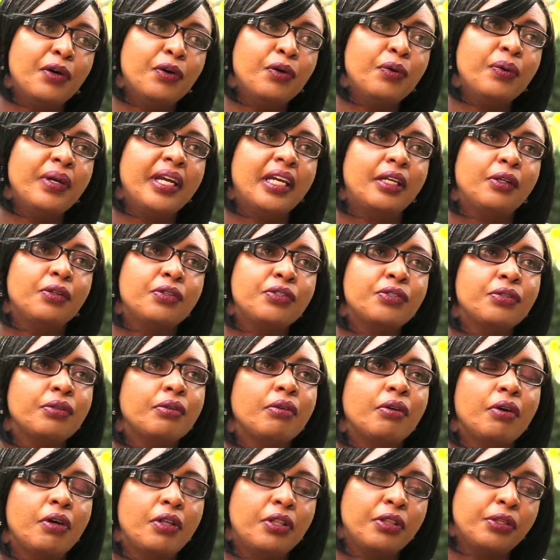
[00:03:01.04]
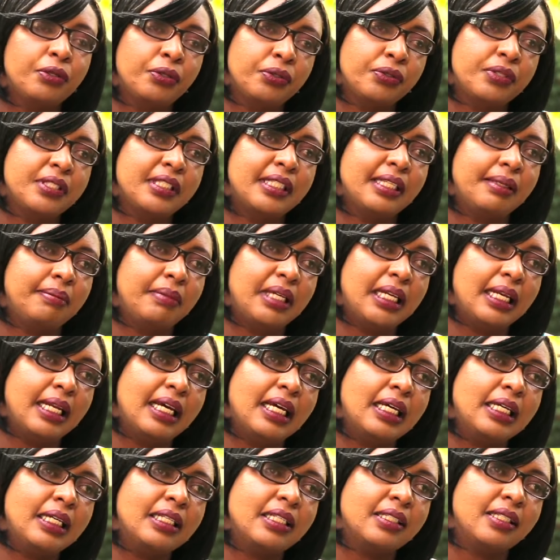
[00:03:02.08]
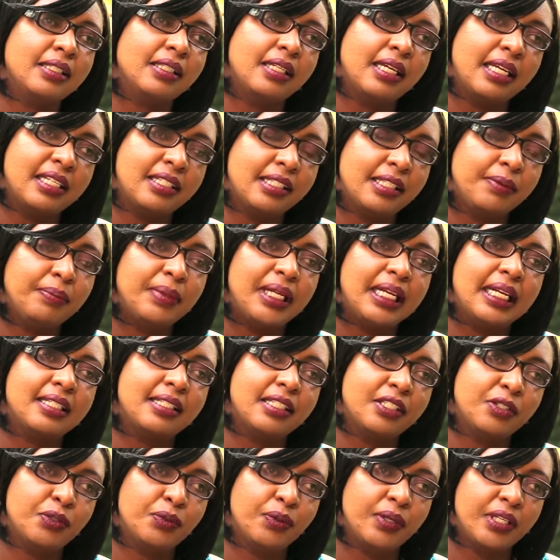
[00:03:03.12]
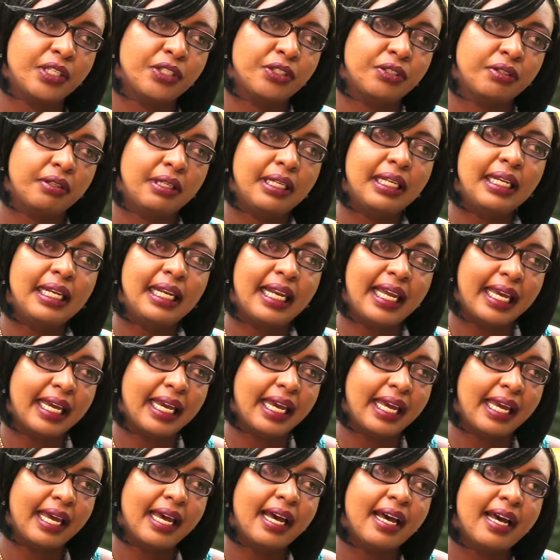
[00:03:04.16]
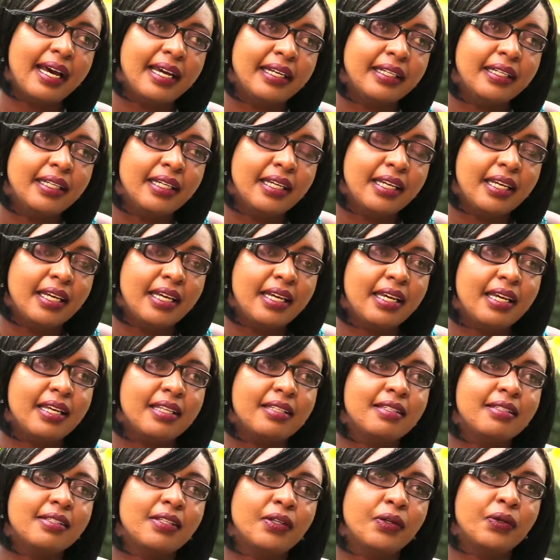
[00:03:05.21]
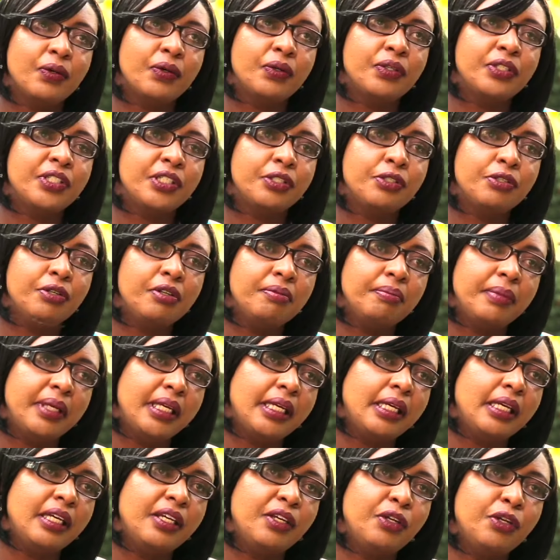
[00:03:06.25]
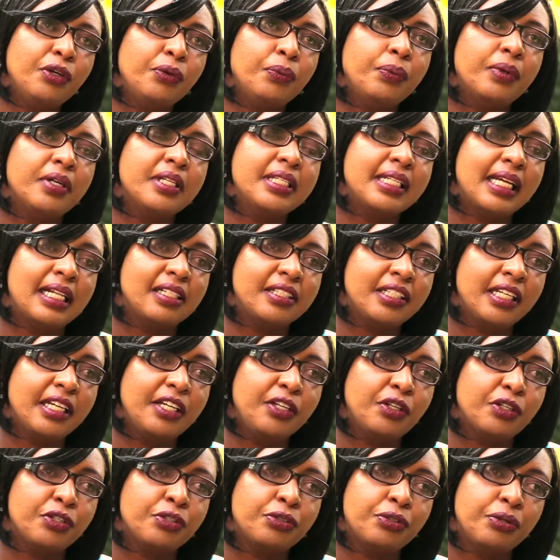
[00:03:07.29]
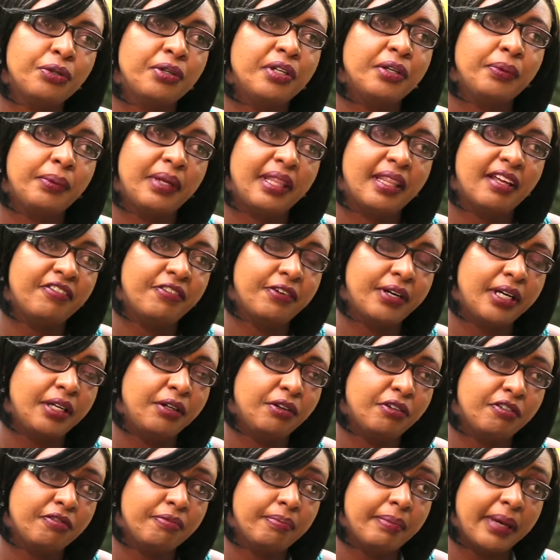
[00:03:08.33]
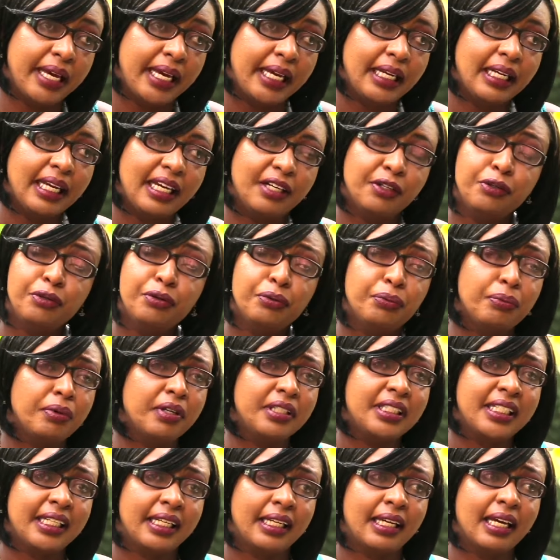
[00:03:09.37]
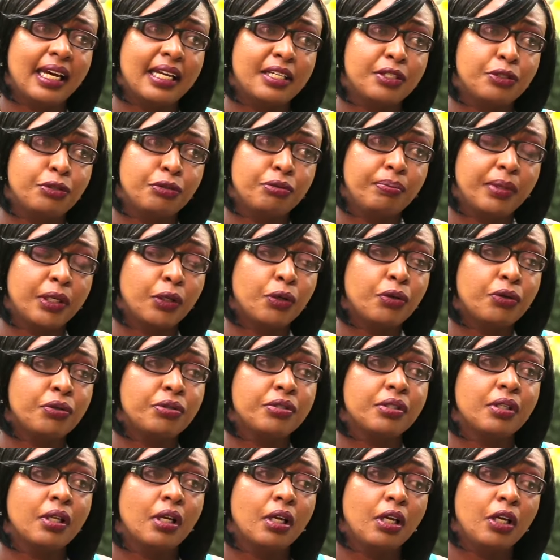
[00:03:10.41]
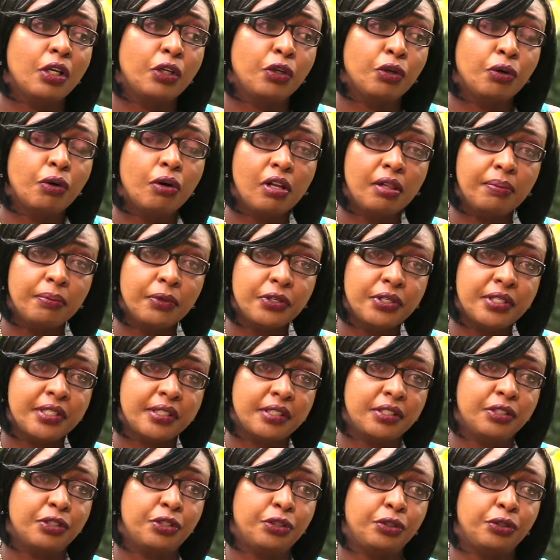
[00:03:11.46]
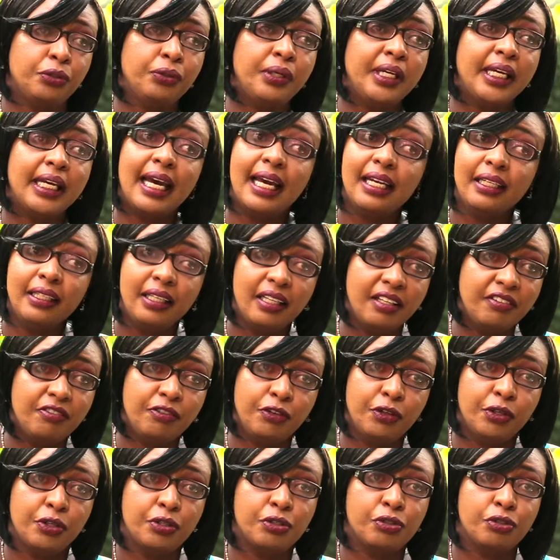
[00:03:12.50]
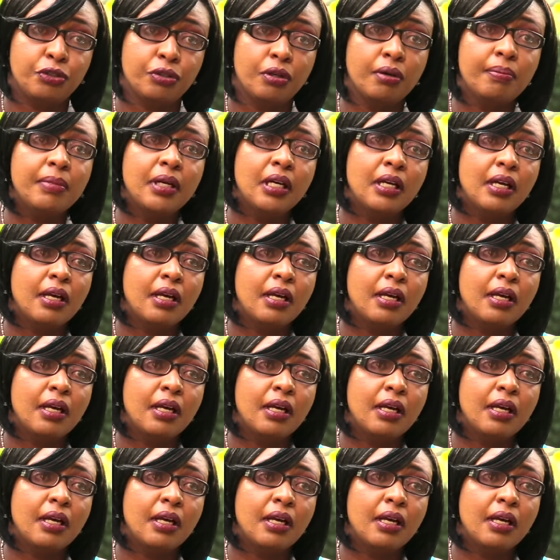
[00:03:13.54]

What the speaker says: who had also gone through a similar situation like I had. And so she told me, you know what, I'll share your story with a friend of mine. I don't know what he can do because you're almost due. He can't give you a job,